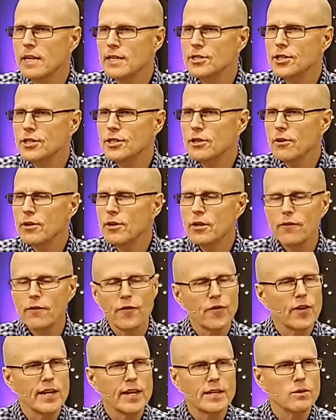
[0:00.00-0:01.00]
do you know your
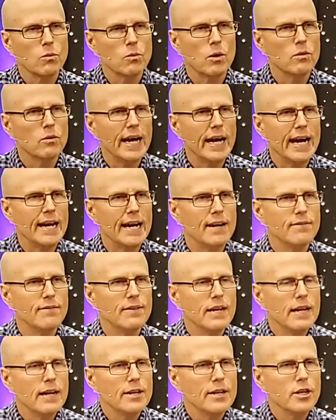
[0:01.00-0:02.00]
friend won't
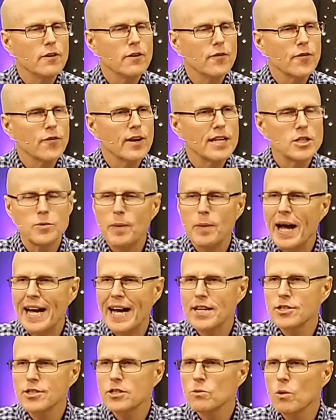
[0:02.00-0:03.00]
have, your friend's
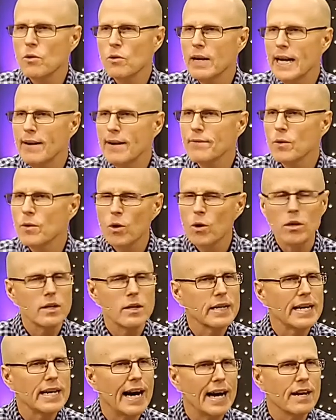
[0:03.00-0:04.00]
pastor won't have the word
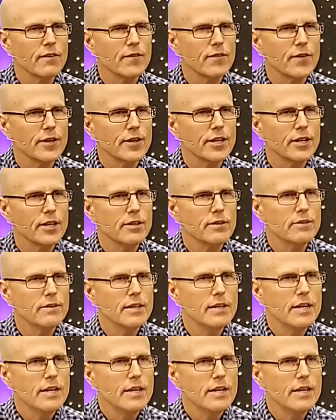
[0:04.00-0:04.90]
of God for you?